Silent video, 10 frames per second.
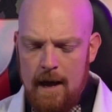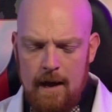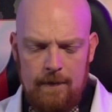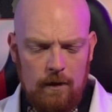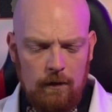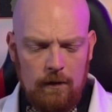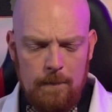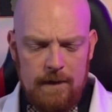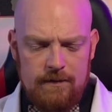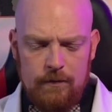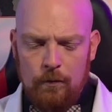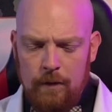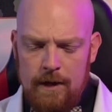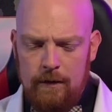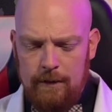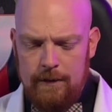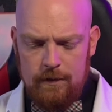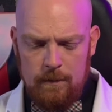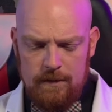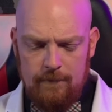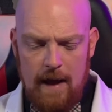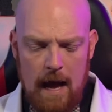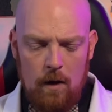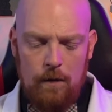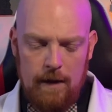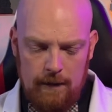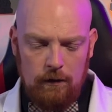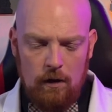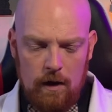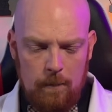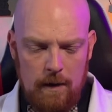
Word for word: Uh, they're a little bit surreal in terms of how they look,